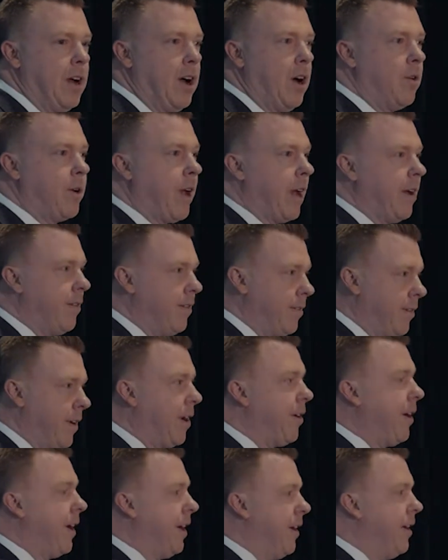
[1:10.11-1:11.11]
Okay,
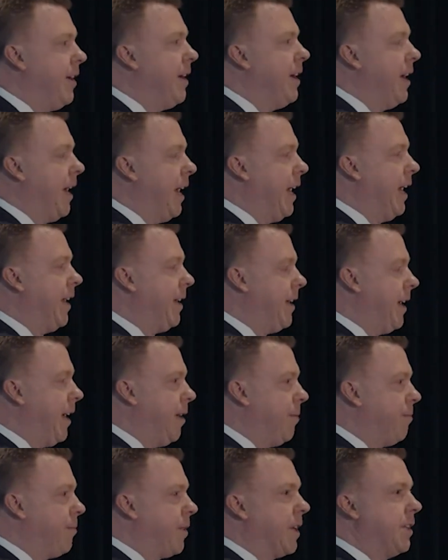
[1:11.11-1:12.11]
all right. And
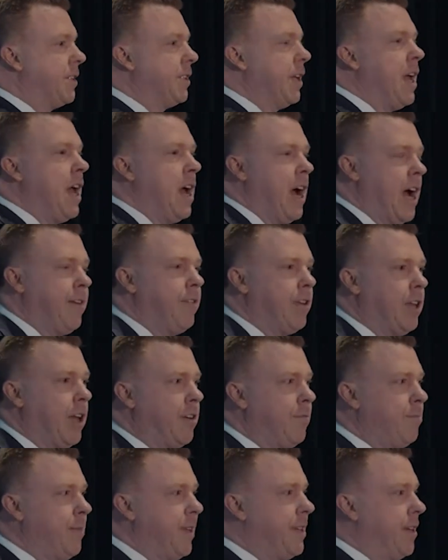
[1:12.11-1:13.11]
because I have a lot
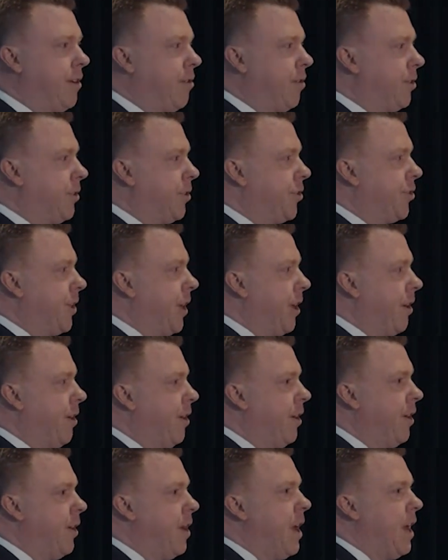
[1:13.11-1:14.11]
of material to share,
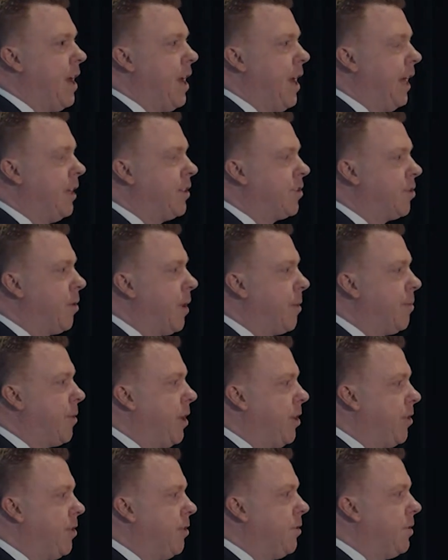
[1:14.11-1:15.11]
and so what I'm going
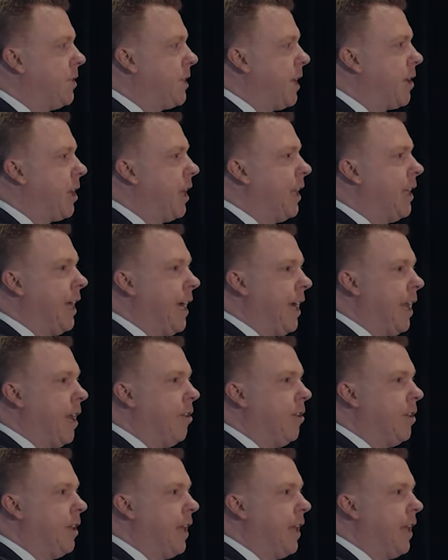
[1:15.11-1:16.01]
to do is I'm going to lay it out